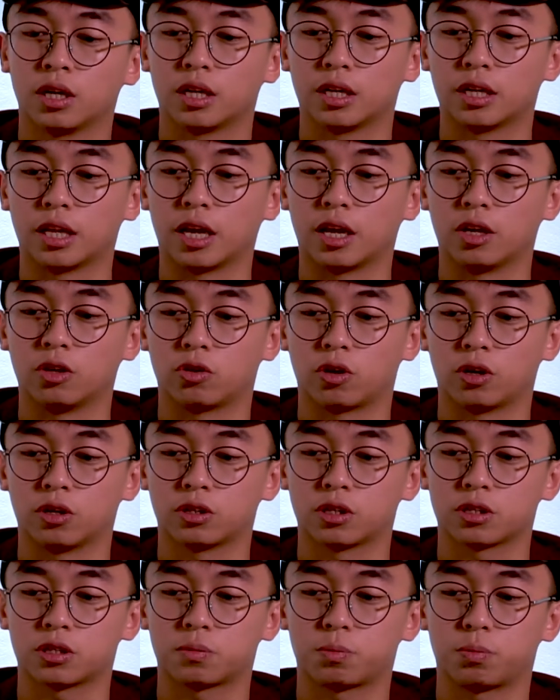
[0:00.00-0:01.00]
Then you can
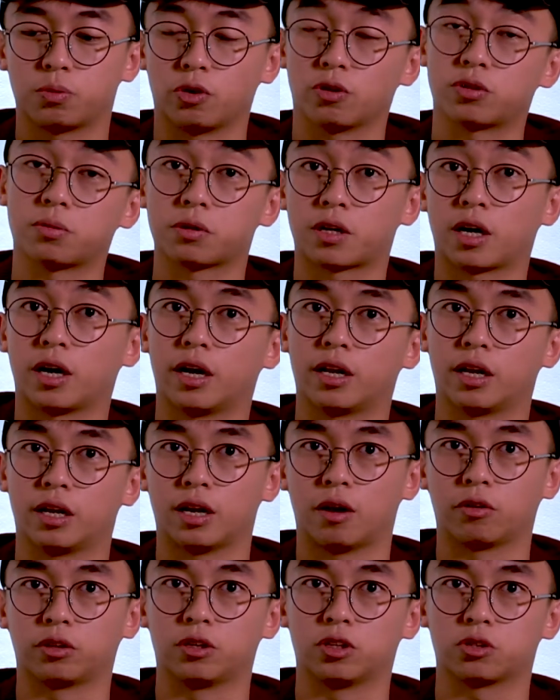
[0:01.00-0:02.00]
just put your SIM card and then
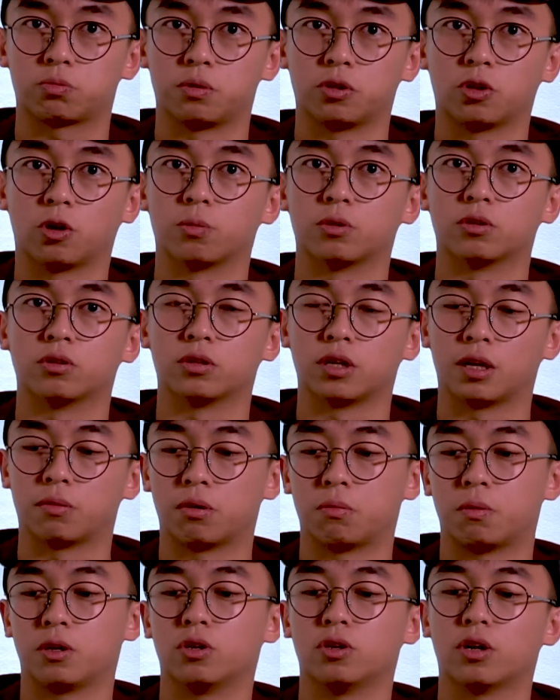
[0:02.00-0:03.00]
everything just be normal, and then
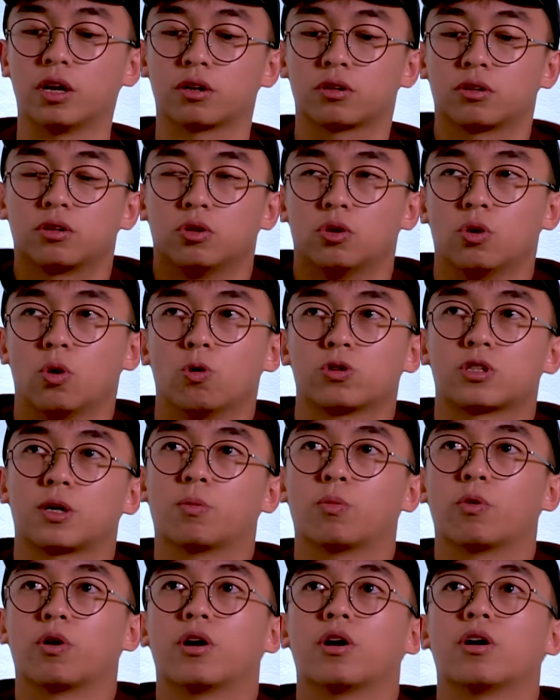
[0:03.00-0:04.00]
maybe like you go
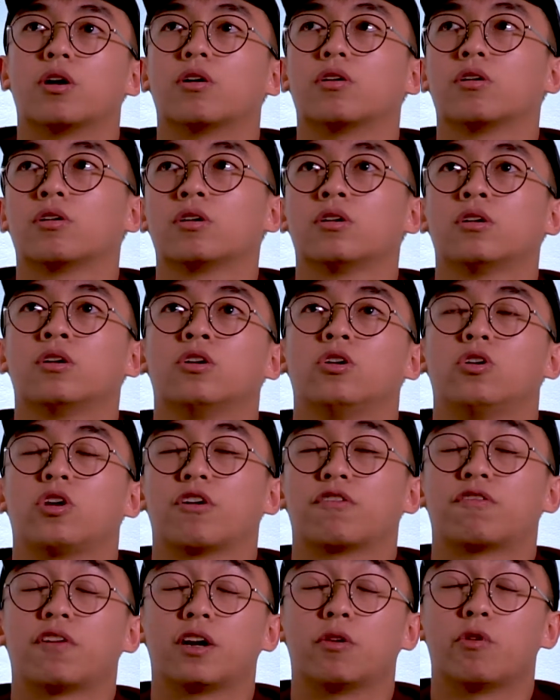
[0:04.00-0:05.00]
somewhere, you
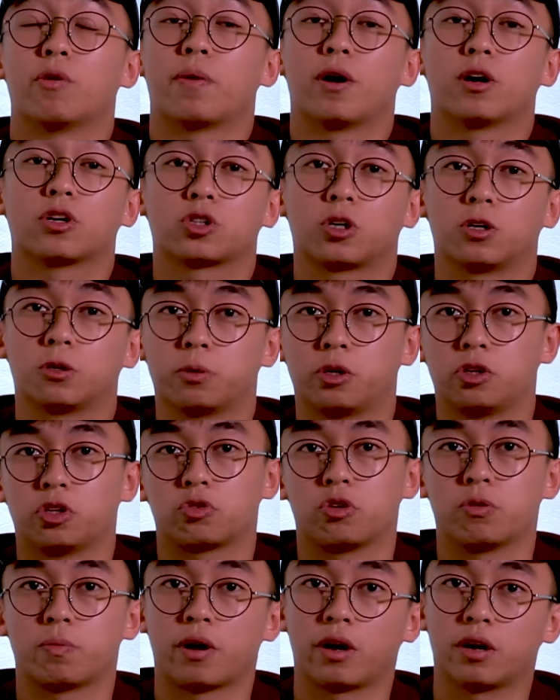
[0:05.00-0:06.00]
can find a repair shop and you
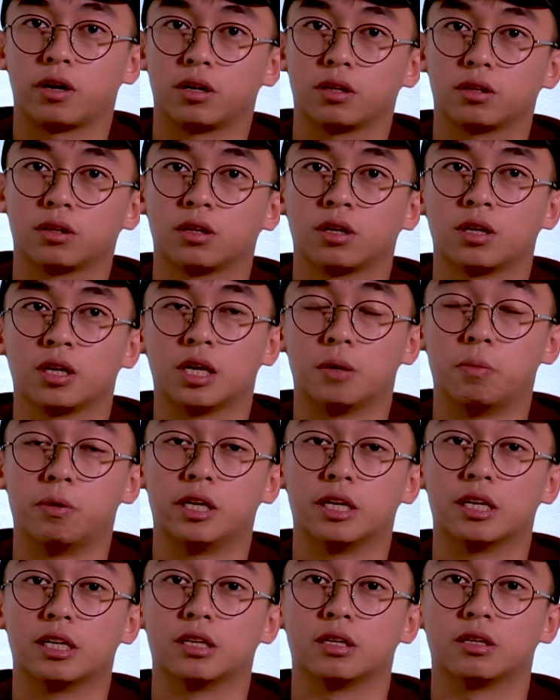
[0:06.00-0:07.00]
just repair it
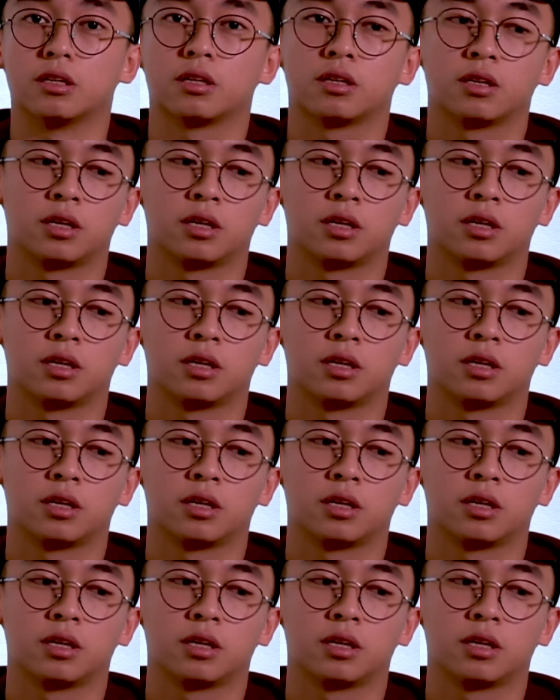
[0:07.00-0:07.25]
immediately.